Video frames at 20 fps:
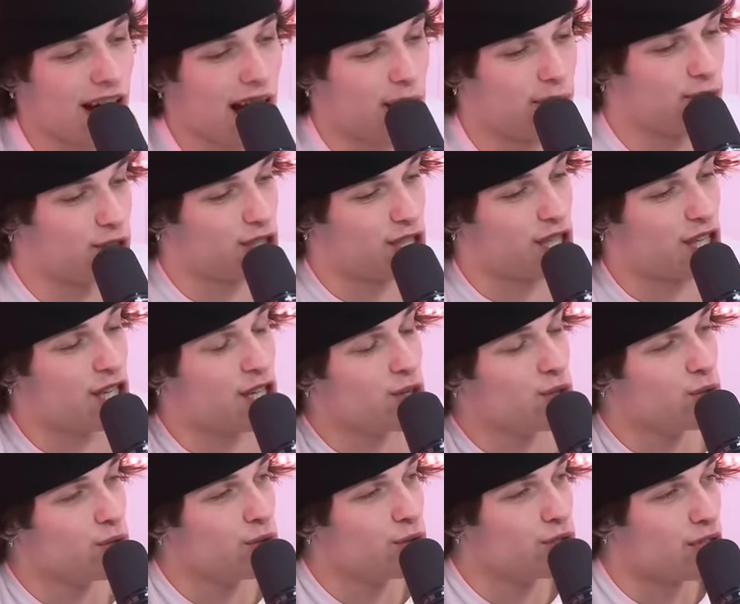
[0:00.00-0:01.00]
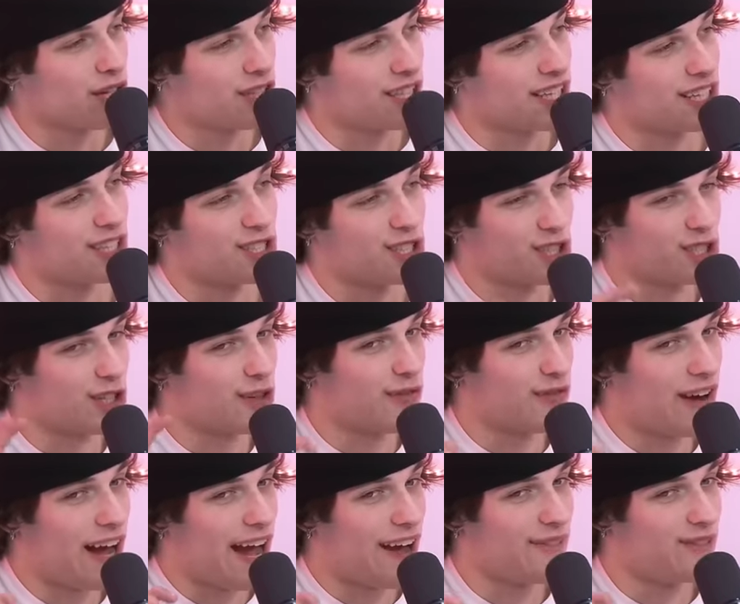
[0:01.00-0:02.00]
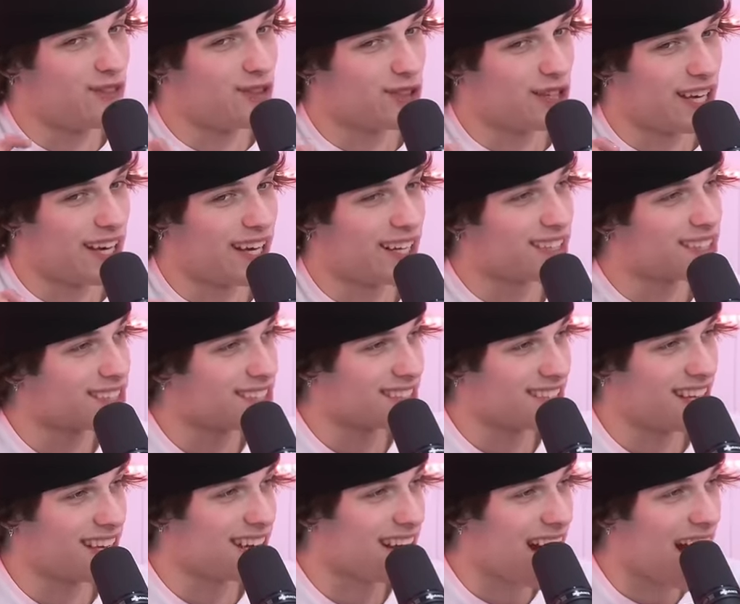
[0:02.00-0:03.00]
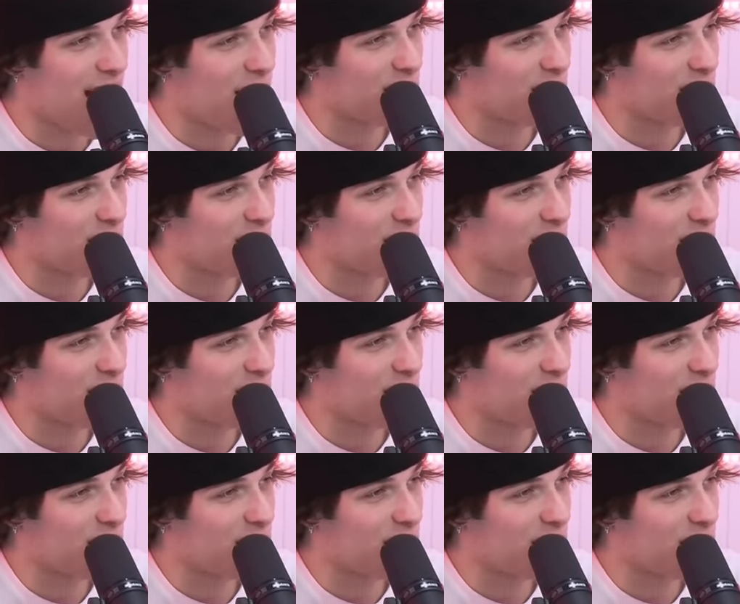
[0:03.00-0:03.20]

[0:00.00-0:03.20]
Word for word: I was huge on like survival kits. Like Yeah, I